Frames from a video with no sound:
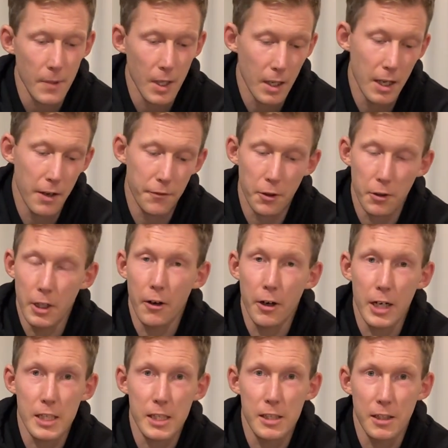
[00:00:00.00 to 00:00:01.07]
If you're
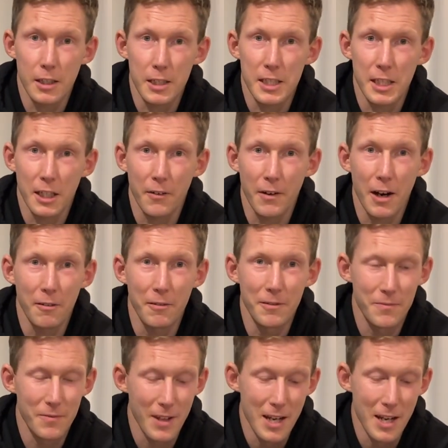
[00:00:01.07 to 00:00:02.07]
curious, you can stick around.